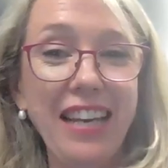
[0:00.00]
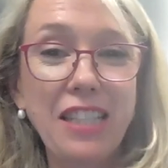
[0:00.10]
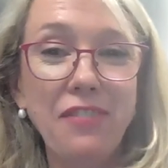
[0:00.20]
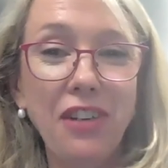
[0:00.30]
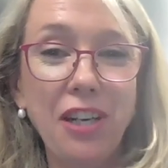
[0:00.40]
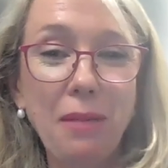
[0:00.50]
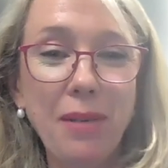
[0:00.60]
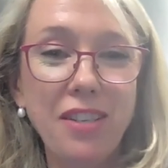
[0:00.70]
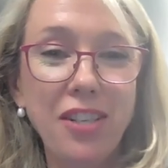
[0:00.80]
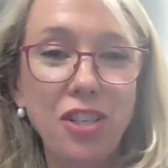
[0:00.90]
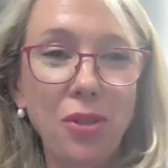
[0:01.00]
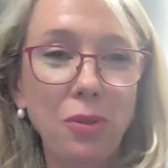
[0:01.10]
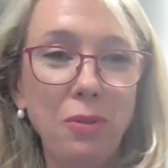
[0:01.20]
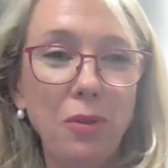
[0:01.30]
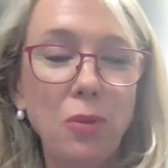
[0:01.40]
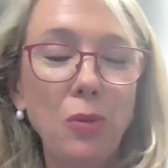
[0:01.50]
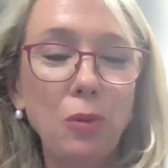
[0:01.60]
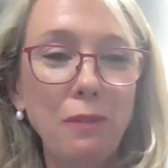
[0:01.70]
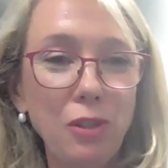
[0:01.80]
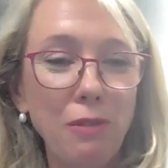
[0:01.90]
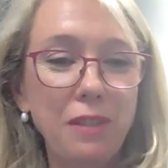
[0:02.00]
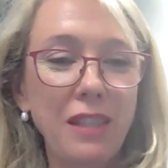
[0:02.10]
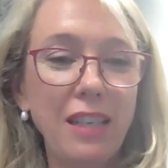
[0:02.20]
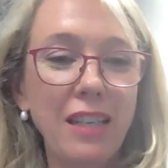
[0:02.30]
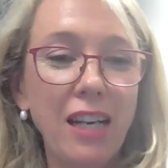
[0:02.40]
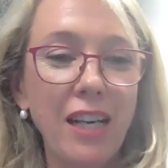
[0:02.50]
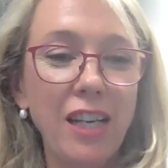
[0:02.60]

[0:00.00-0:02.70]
thanks very much to all of you for the